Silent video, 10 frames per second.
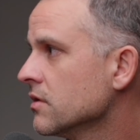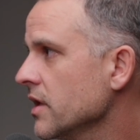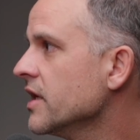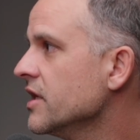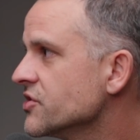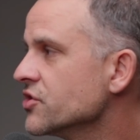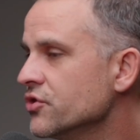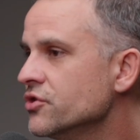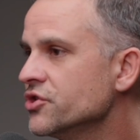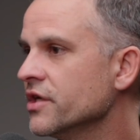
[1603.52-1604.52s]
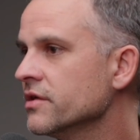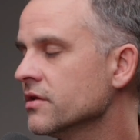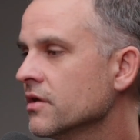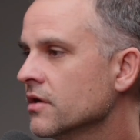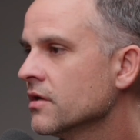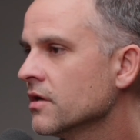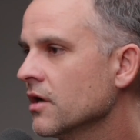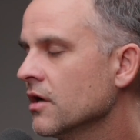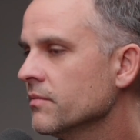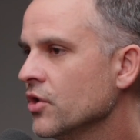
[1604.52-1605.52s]
in an institution.
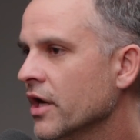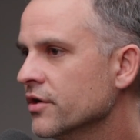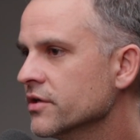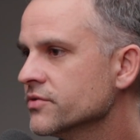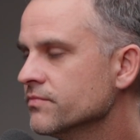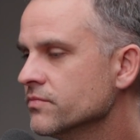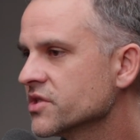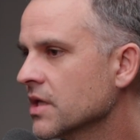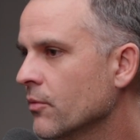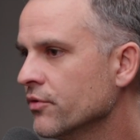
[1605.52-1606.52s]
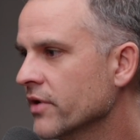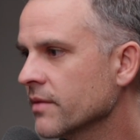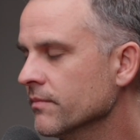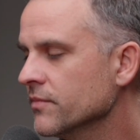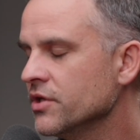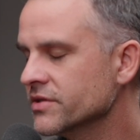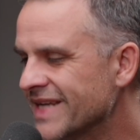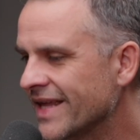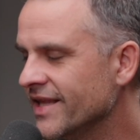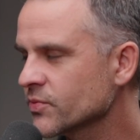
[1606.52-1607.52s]
Um, you know, I heard someone rec- you know,
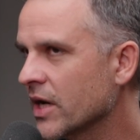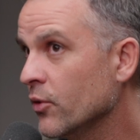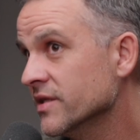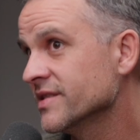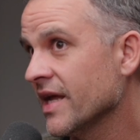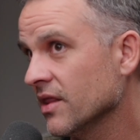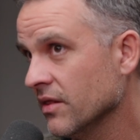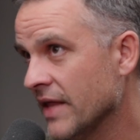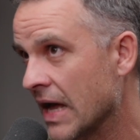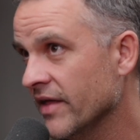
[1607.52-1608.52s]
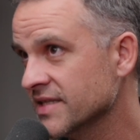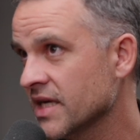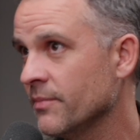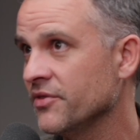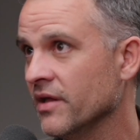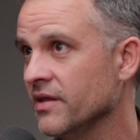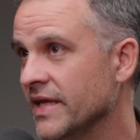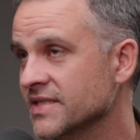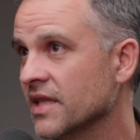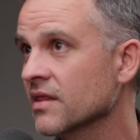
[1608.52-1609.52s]
say it this way. I wouldn't say how they said, it, but they,
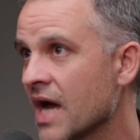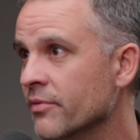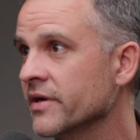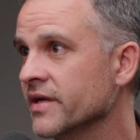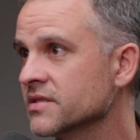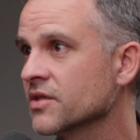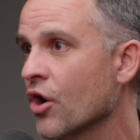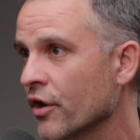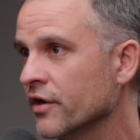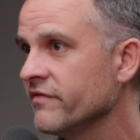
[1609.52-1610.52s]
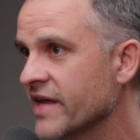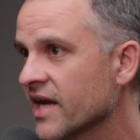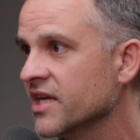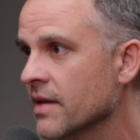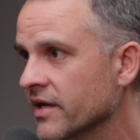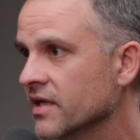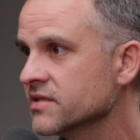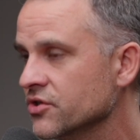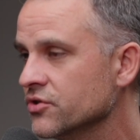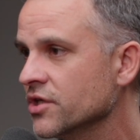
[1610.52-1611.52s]
they said the library is the heart of the academic
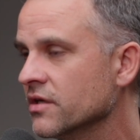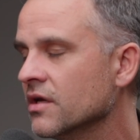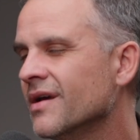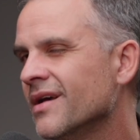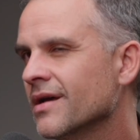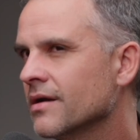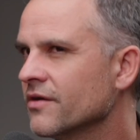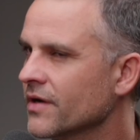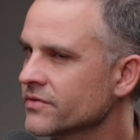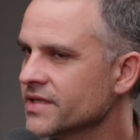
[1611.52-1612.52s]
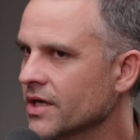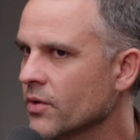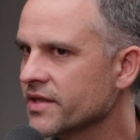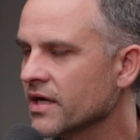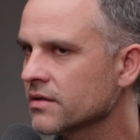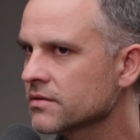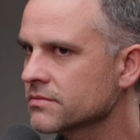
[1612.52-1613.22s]
institution. I don't know if I would say it quite that